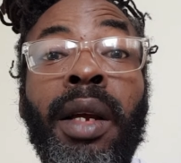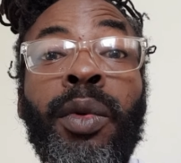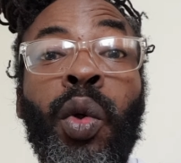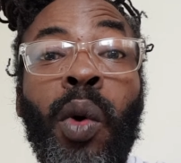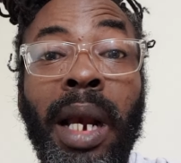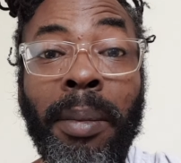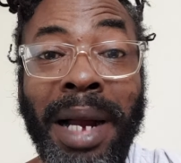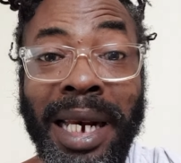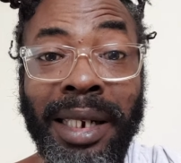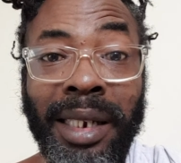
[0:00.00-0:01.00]
two of the
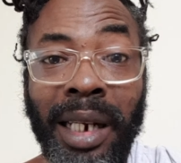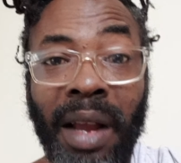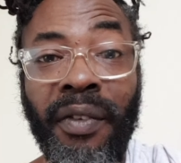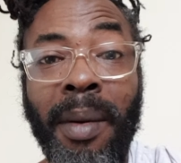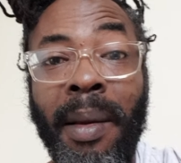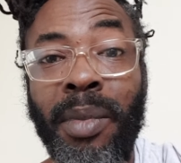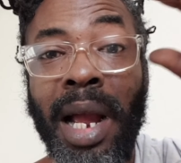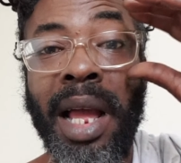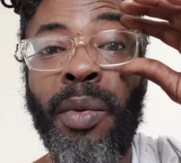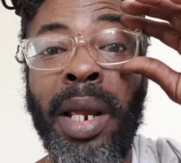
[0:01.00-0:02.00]
baddest singers from
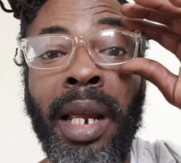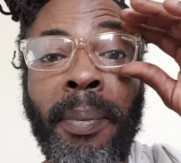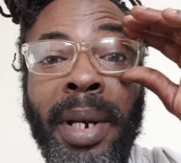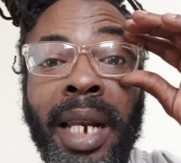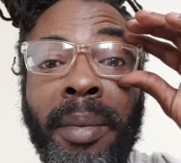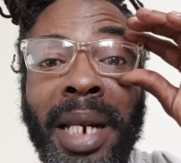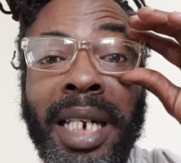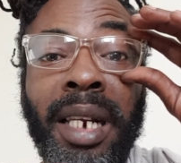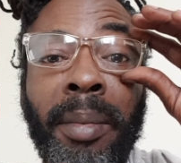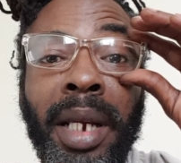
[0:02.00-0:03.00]
abroad, we play them
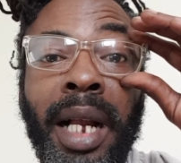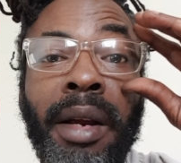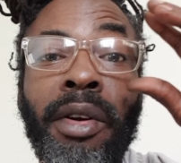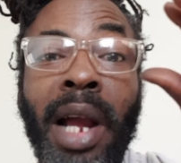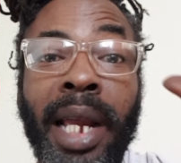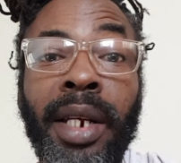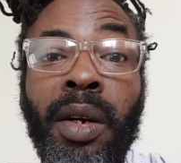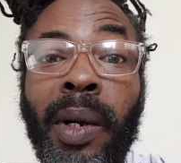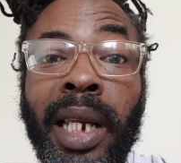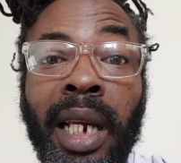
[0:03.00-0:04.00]
in Jamaica right
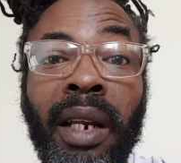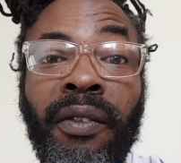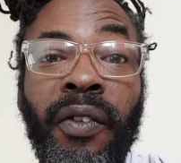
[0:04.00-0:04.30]
now when you get